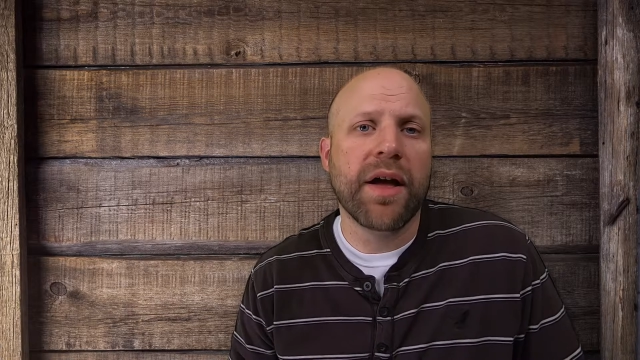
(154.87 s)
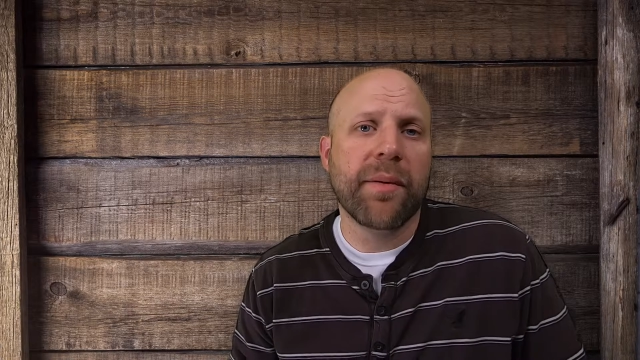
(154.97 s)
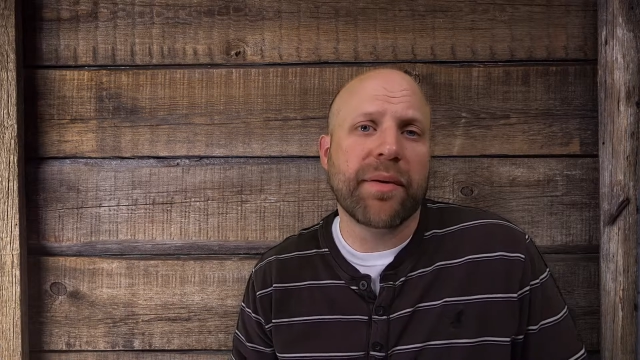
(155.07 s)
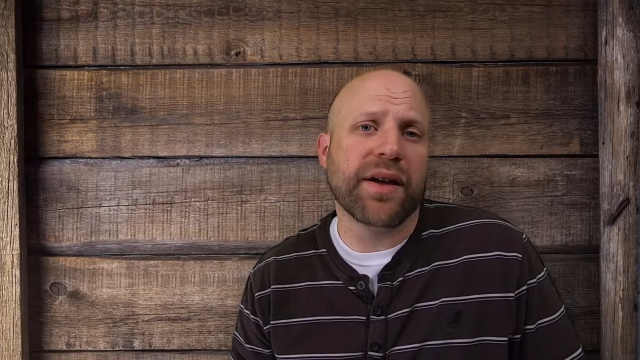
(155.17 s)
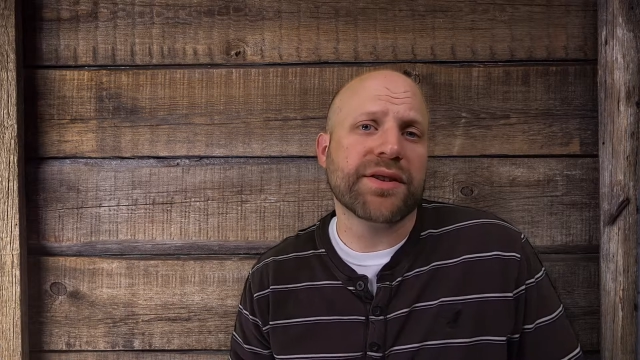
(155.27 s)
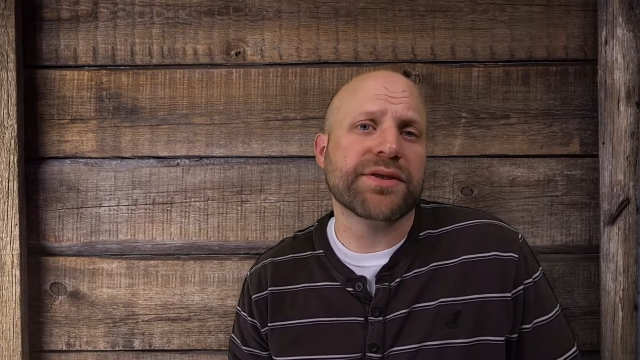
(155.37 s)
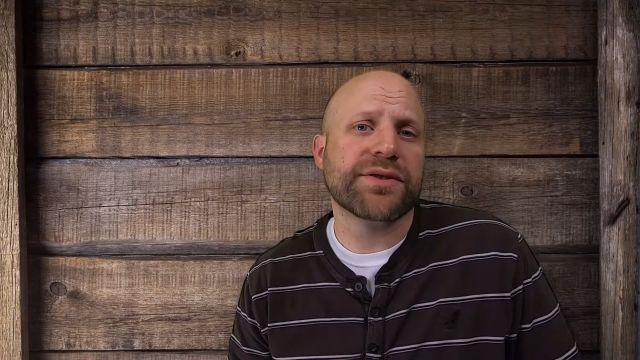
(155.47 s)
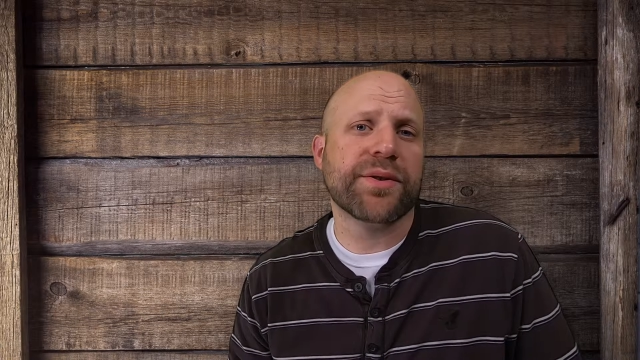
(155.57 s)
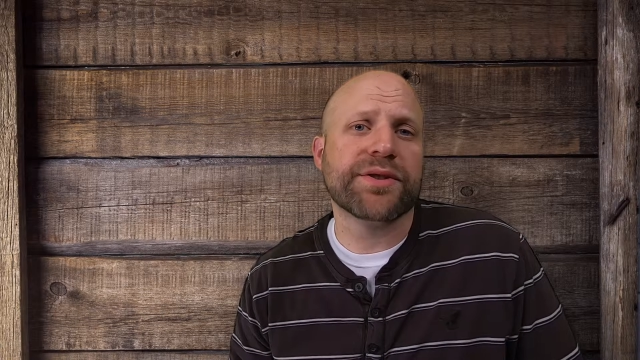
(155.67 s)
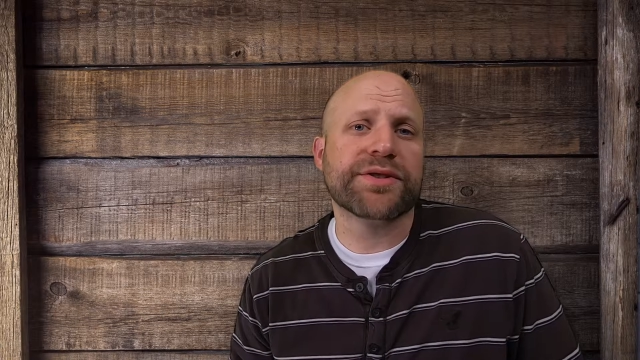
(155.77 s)
but also
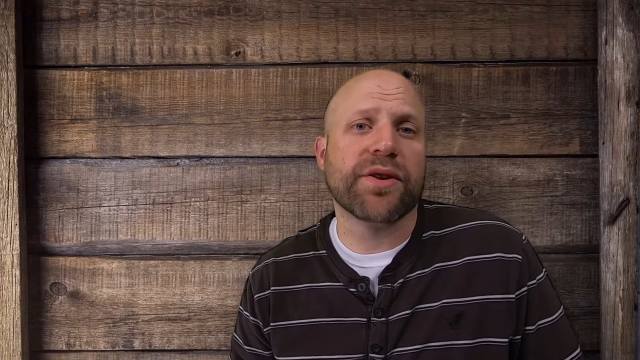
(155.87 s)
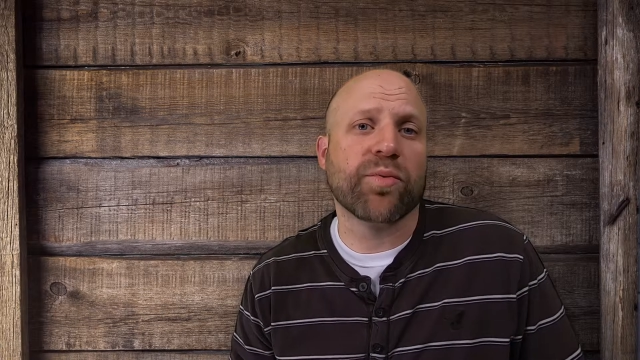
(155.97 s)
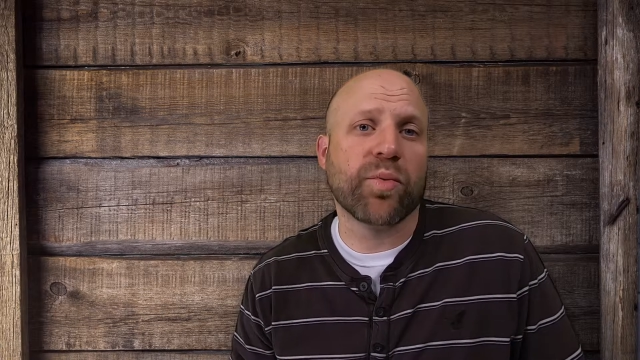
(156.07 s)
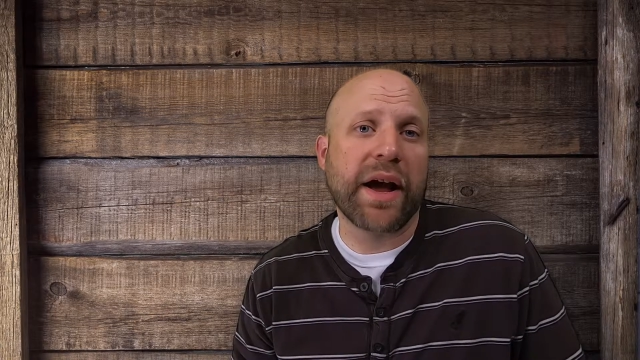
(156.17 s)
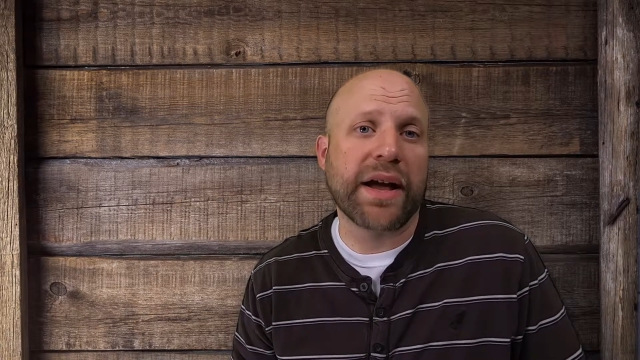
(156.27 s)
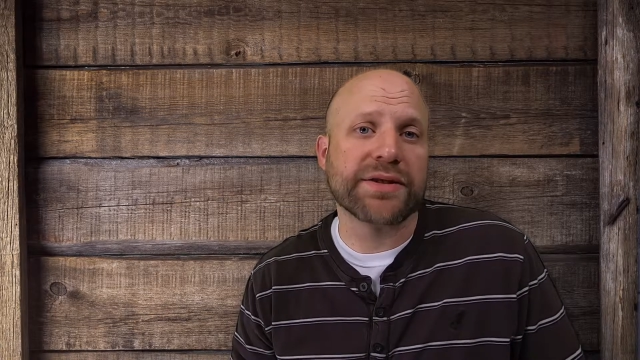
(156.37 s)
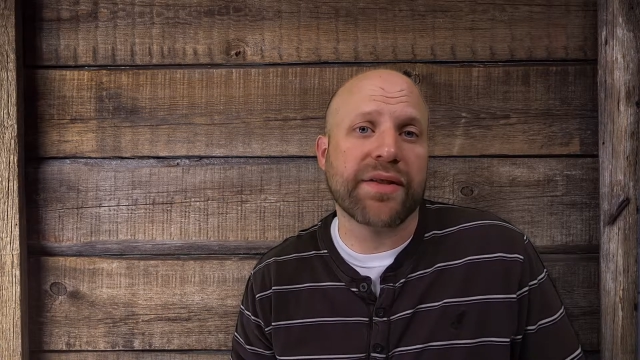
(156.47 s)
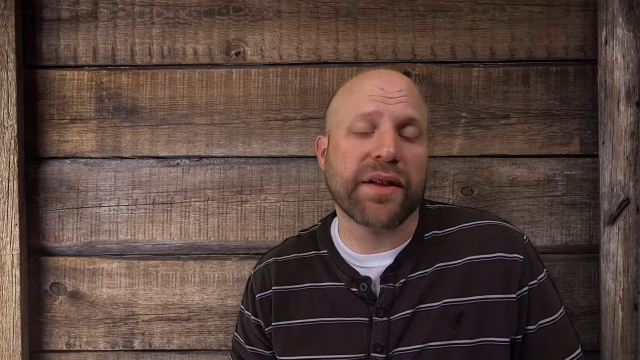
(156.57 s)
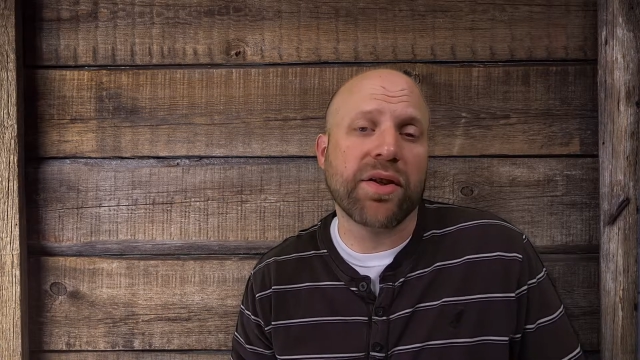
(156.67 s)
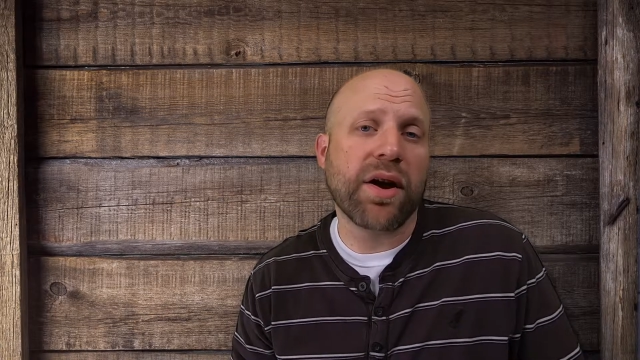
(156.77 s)
so it's done right, so
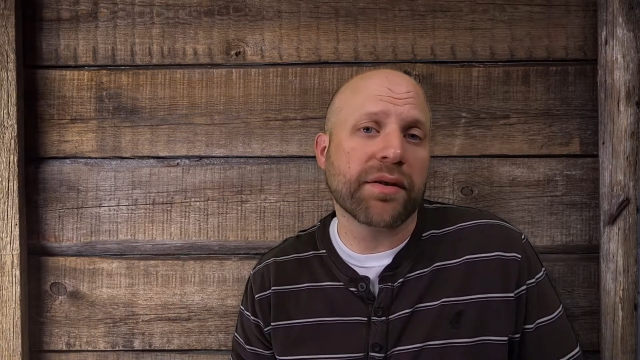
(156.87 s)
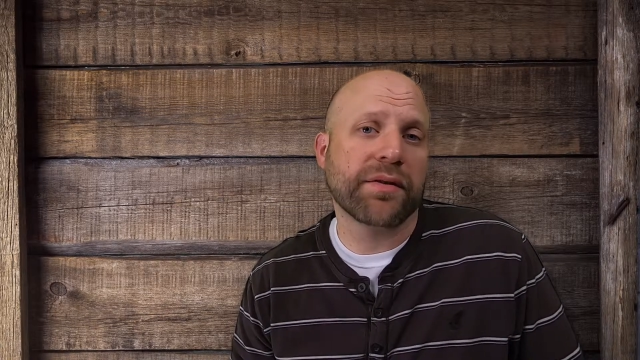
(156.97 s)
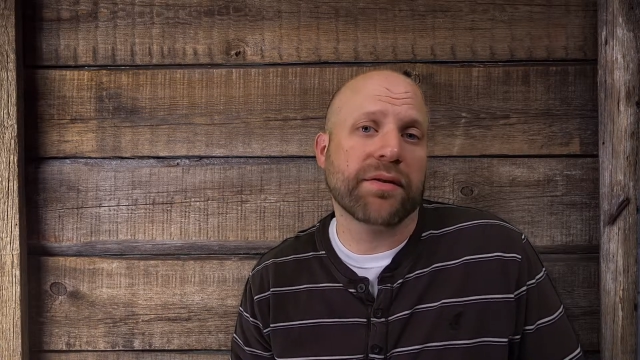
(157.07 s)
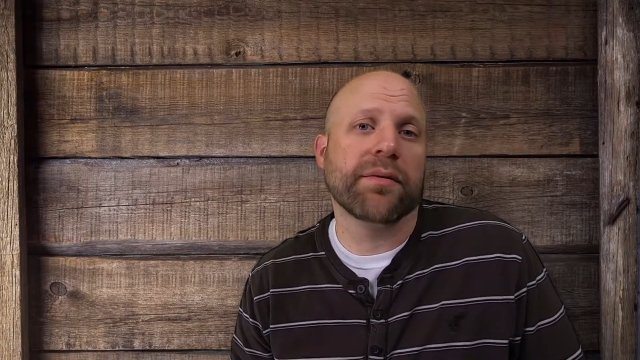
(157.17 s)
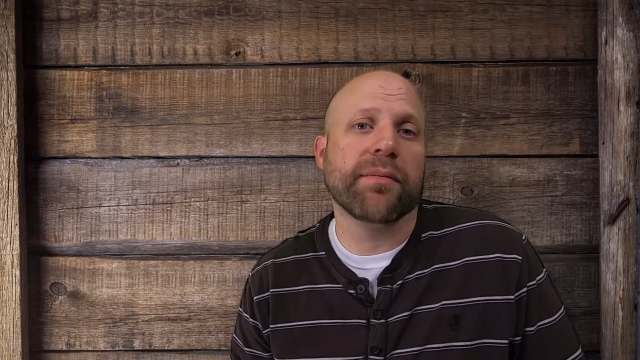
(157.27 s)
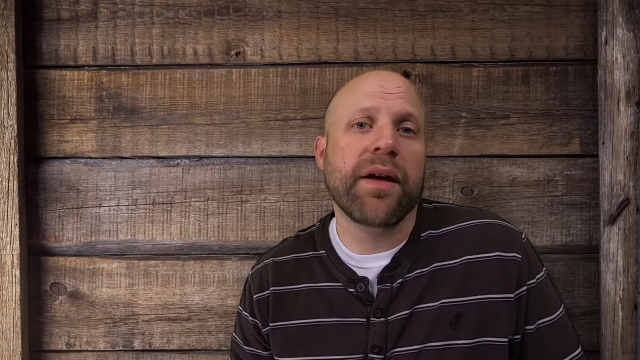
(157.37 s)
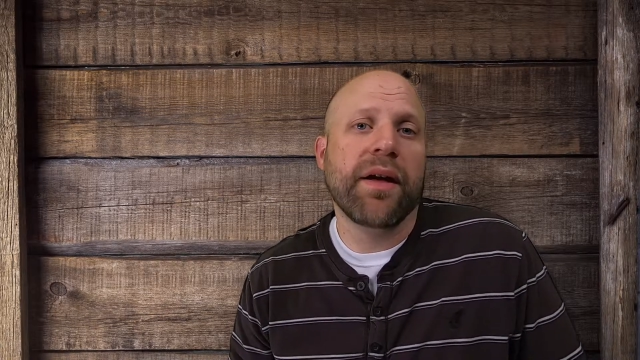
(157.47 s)
that long term